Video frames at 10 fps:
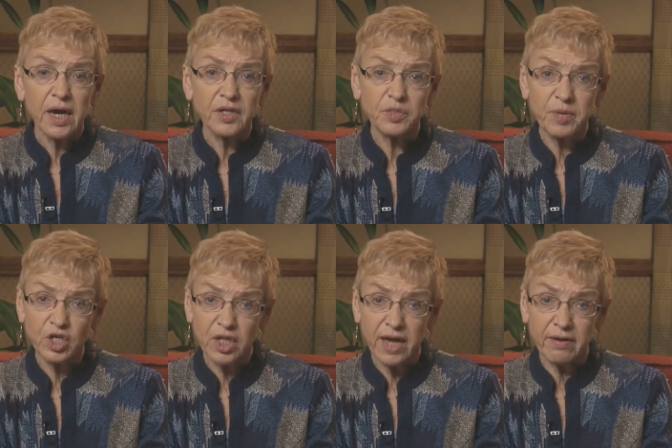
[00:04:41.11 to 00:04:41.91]
A
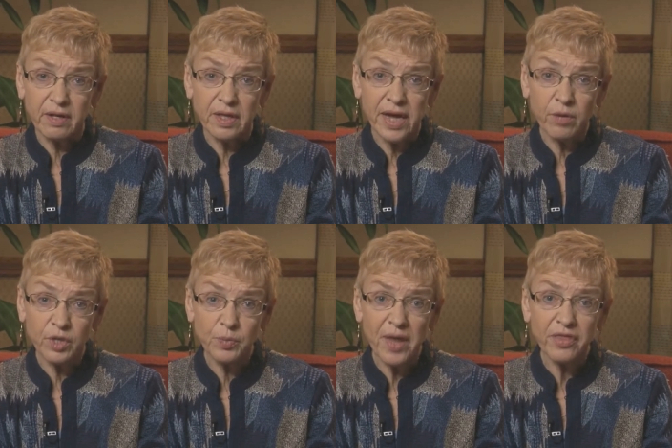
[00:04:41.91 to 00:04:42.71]

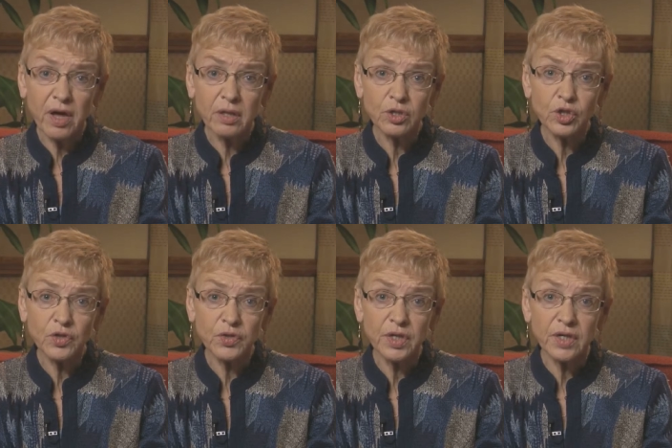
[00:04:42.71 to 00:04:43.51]
speech-language
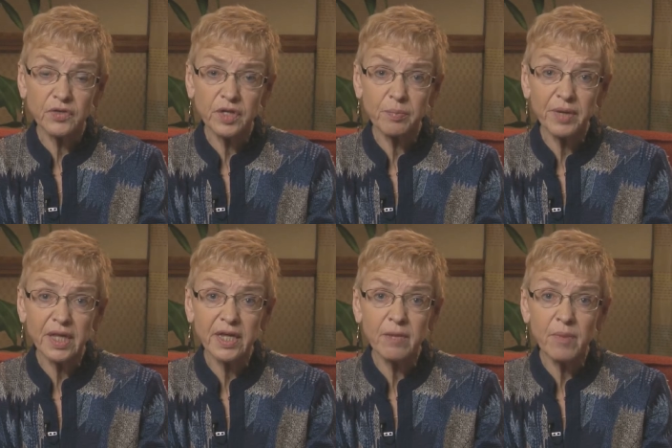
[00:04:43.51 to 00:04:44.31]
pathologist is
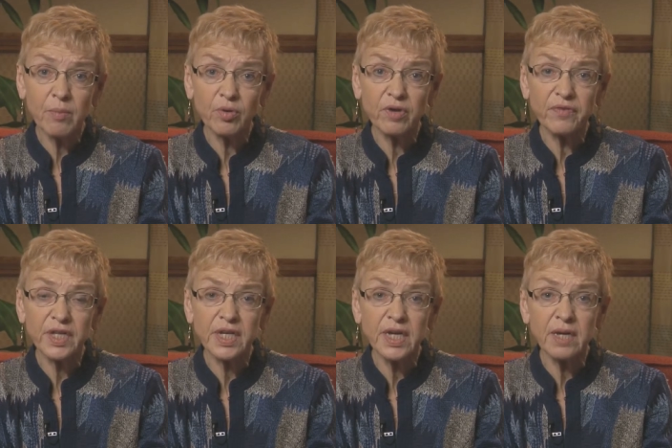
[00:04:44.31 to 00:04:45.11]
typically a member of a
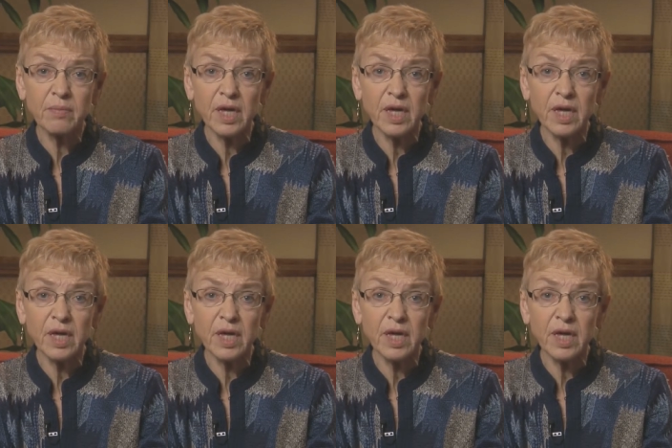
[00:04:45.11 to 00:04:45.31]
team,